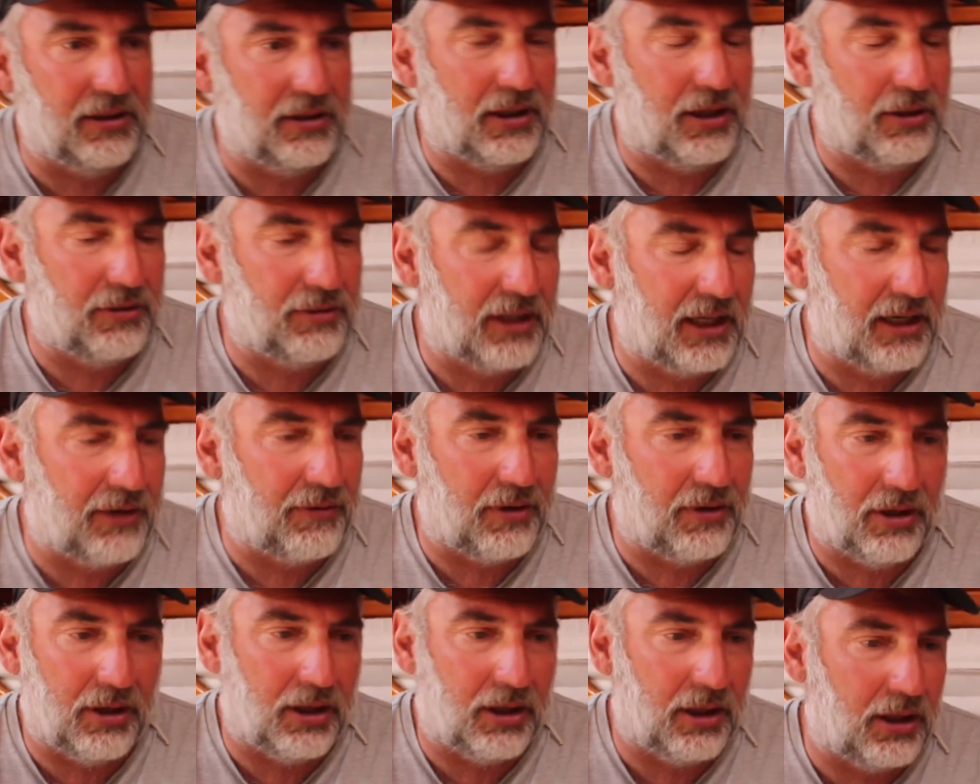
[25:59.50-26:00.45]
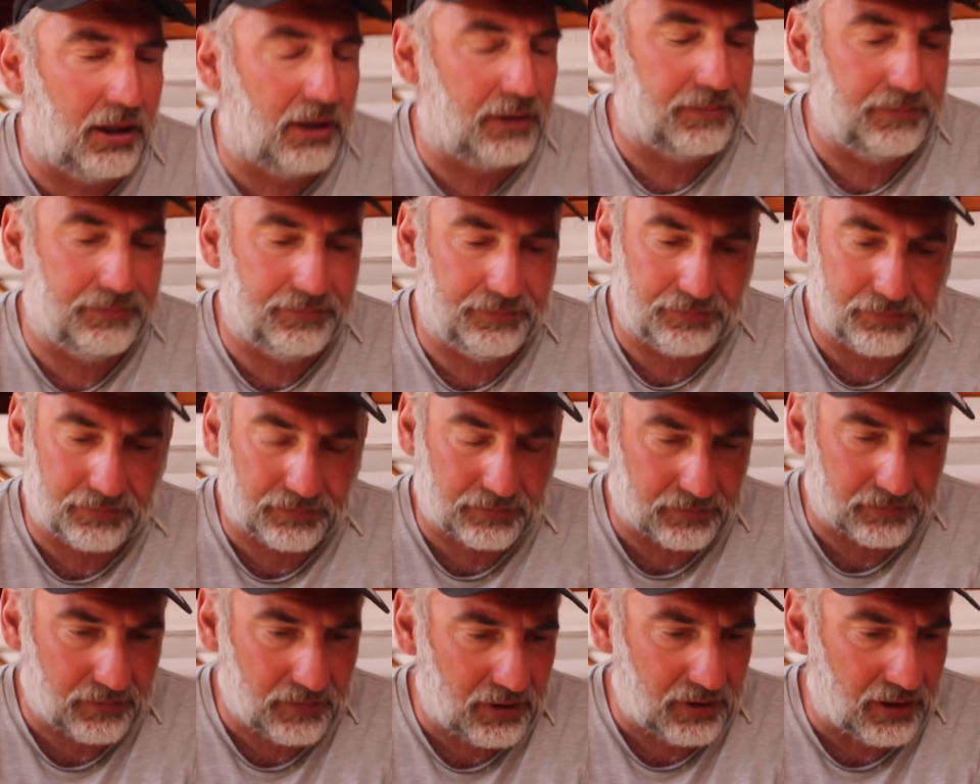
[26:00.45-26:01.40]
know, there are
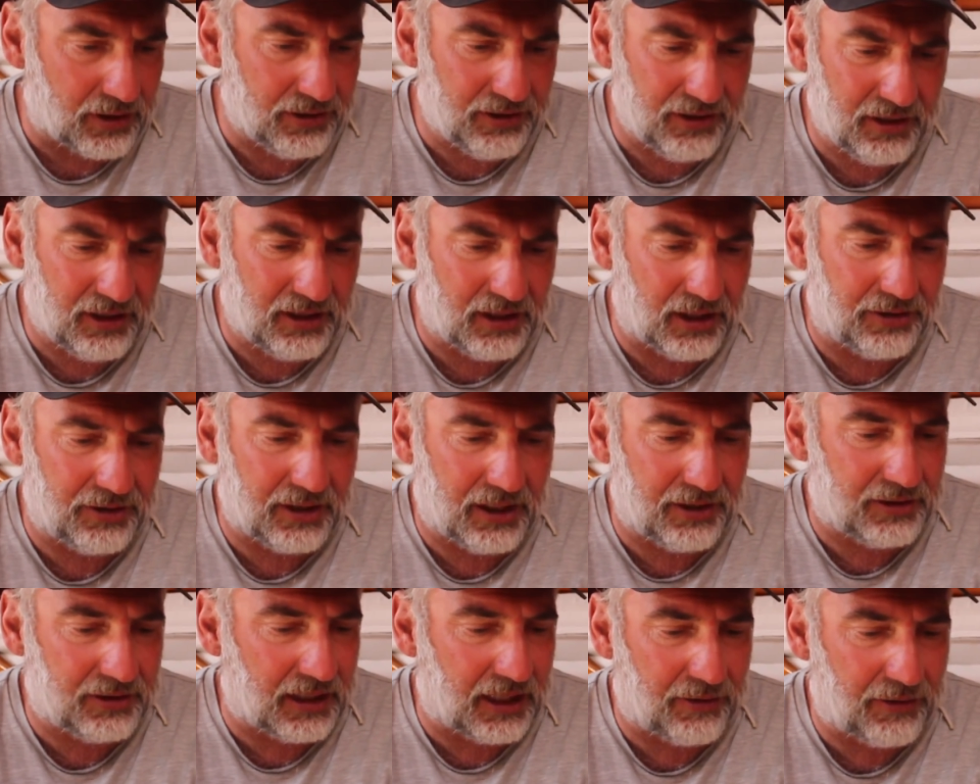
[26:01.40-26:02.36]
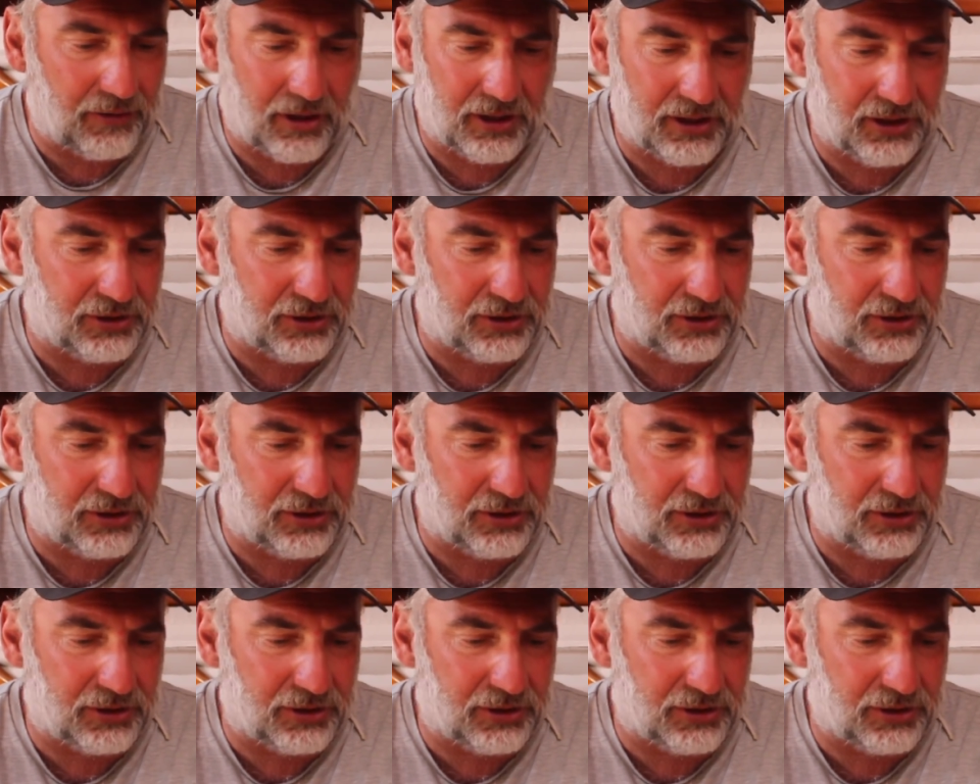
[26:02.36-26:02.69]
your